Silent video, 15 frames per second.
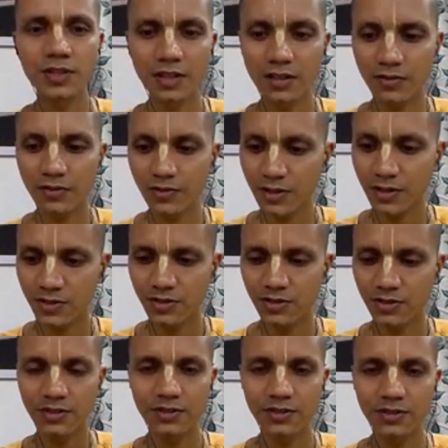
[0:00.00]
that how
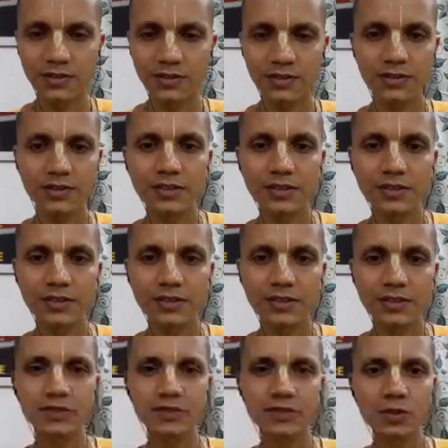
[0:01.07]
he sacrificed
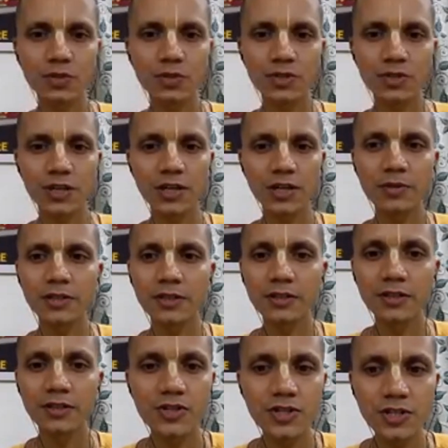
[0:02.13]
uh, so
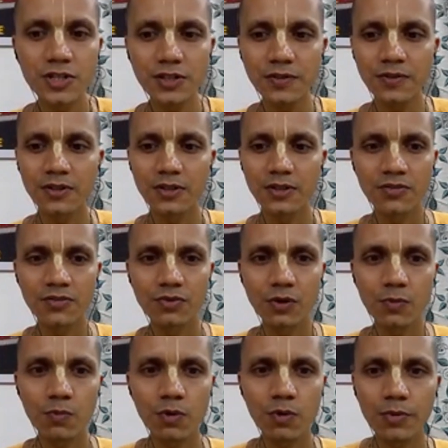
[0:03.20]
much time and
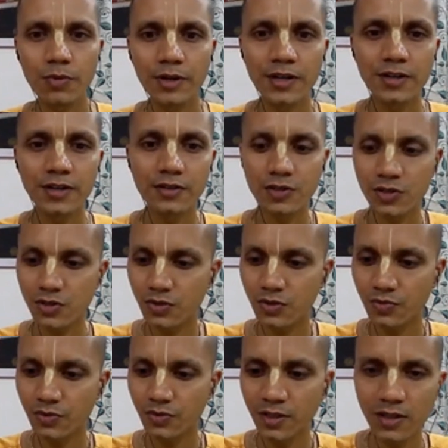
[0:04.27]
energy for
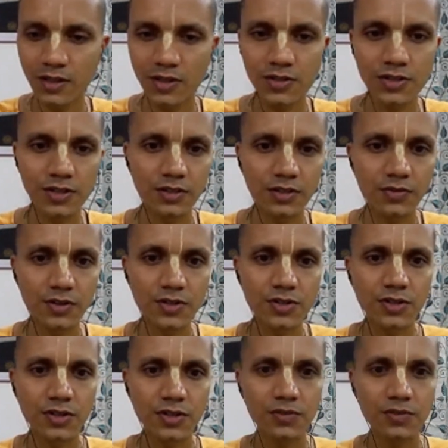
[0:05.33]
propagating this Vedic culture
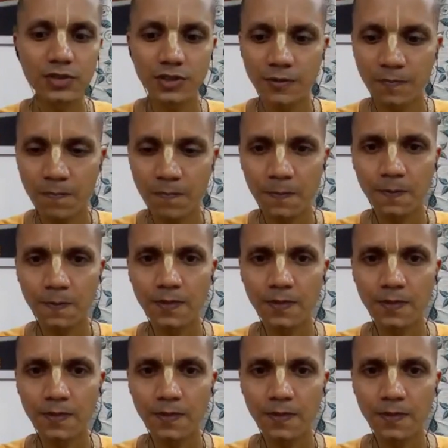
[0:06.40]
in the Western world.